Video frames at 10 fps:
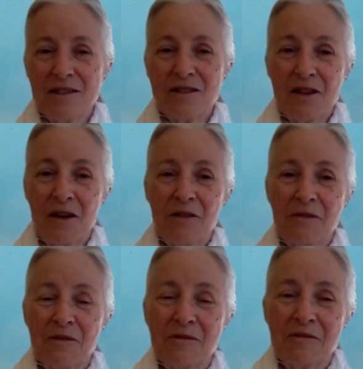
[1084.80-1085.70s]

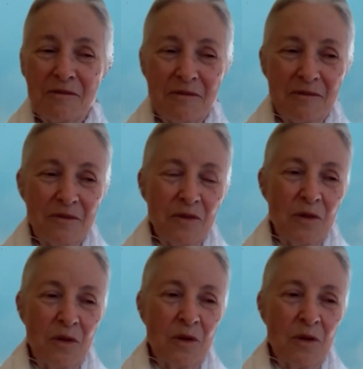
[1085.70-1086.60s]
So
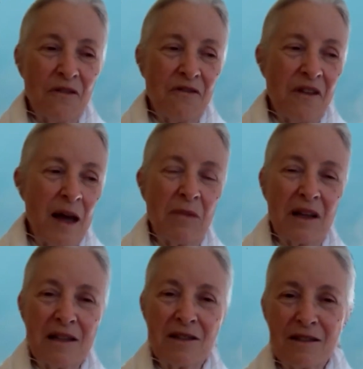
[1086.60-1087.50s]
all the
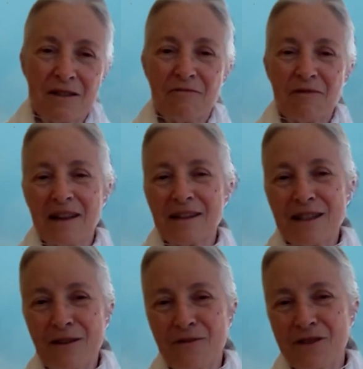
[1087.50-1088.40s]
families and the
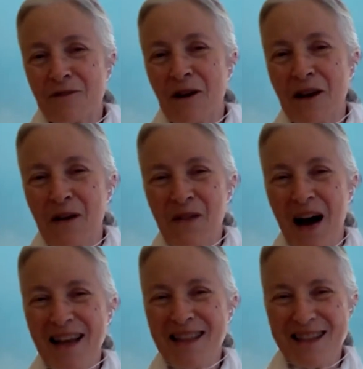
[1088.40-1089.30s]
relatives, and we all
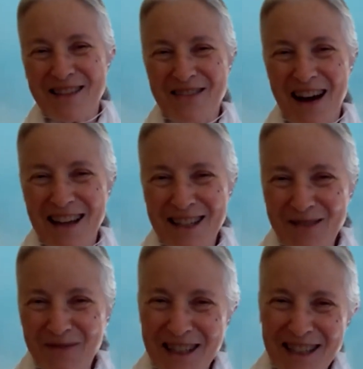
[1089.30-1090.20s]
made the
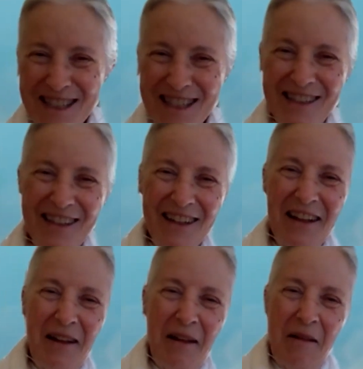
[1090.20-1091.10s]
arrangements and
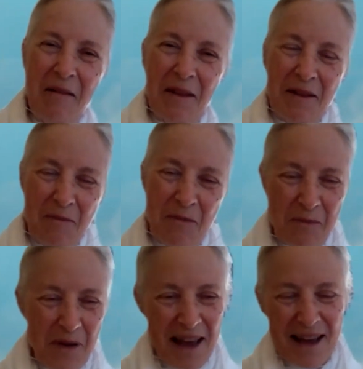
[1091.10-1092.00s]

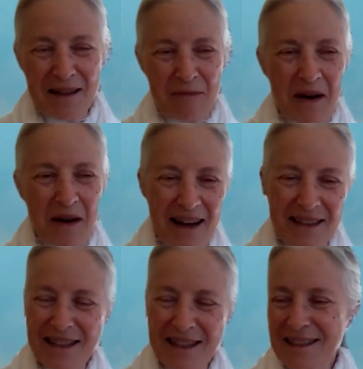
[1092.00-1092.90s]
prepared the
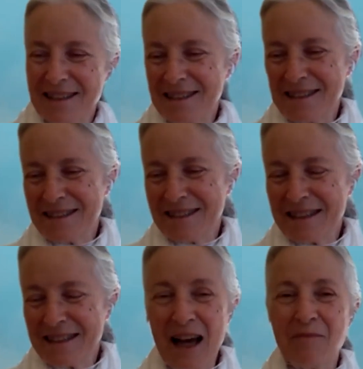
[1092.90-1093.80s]
party, and
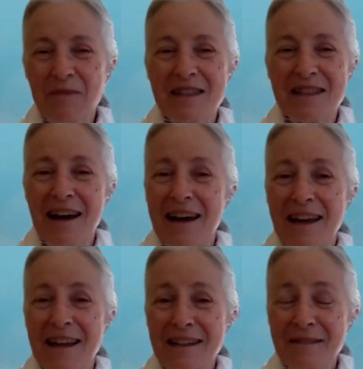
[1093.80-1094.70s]
came the
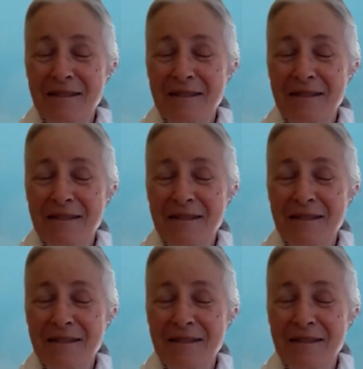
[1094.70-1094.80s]
day.